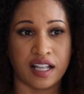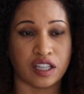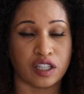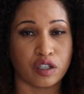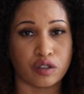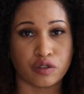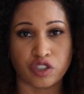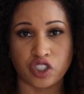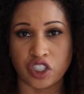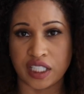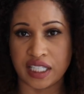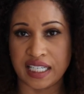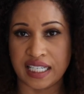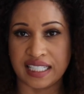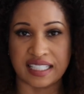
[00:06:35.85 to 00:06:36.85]
A little
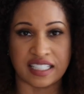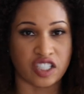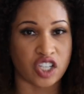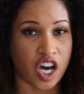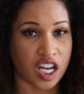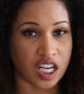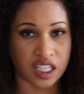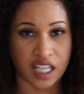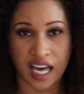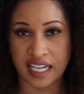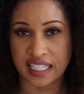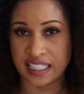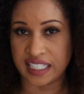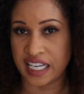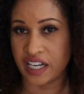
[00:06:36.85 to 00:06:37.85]
cheese, not a
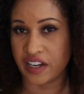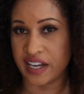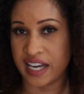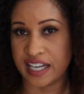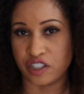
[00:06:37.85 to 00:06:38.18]
lot of dairy.